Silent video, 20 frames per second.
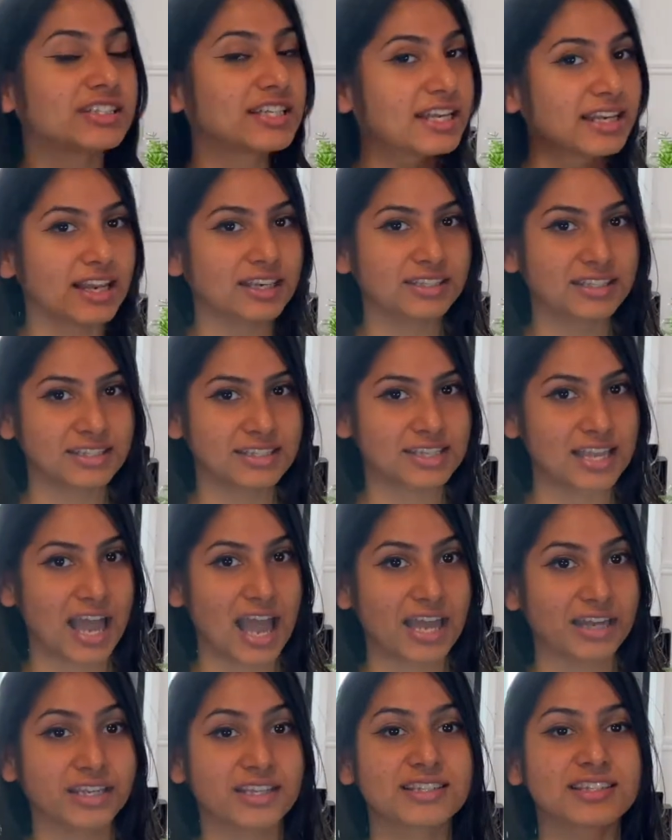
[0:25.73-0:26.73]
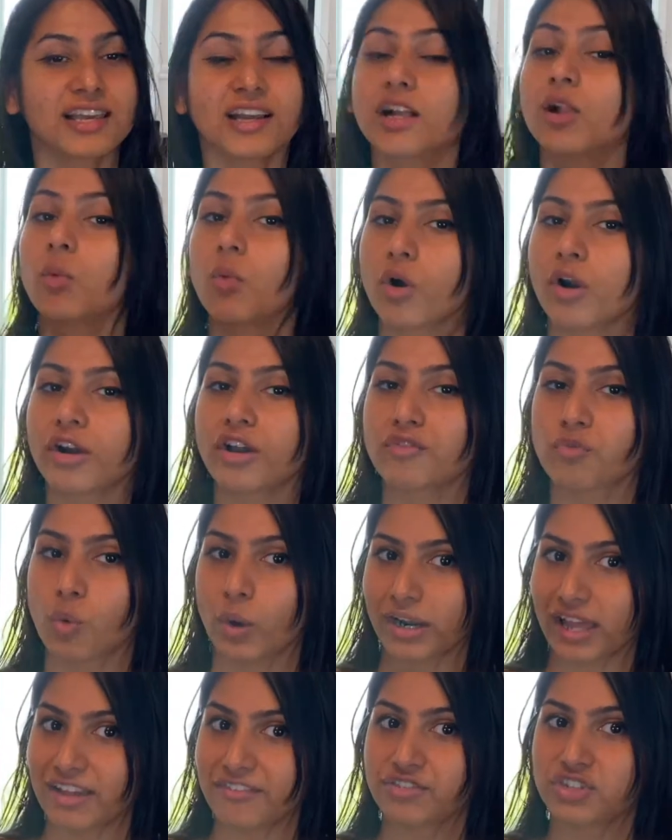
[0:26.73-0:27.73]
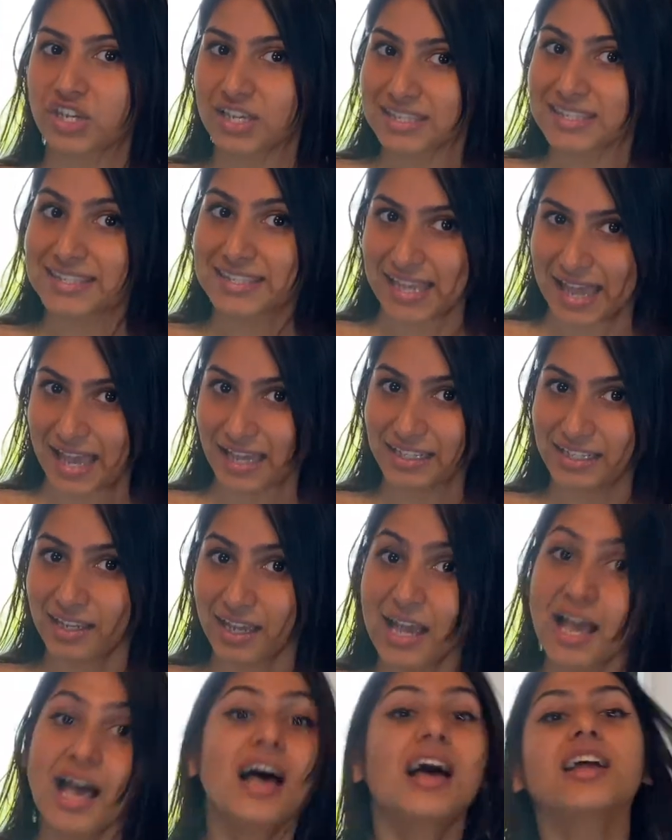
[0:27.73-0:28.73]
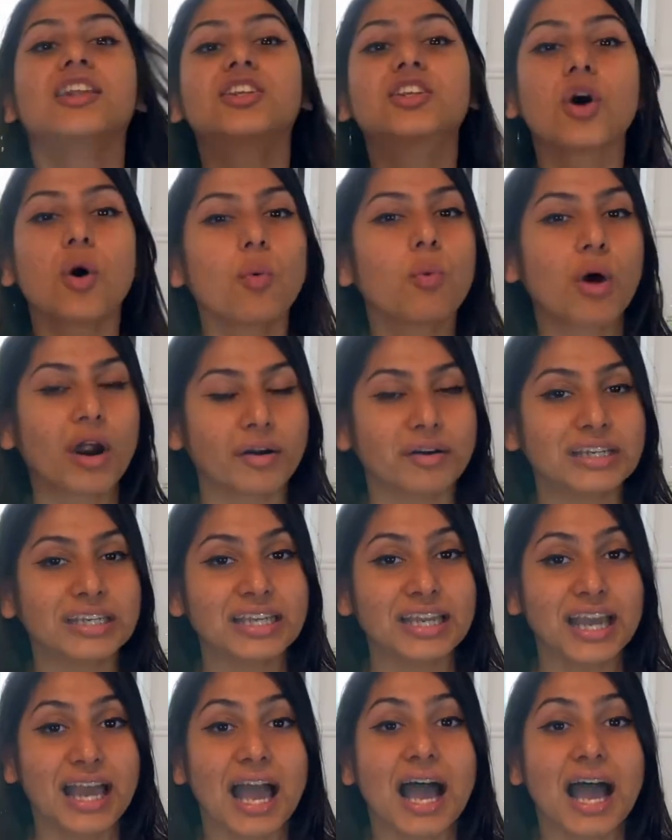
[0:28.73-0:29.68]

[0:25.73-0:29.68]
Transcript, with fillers: didn't understand a single word of what I've just said, don't worry.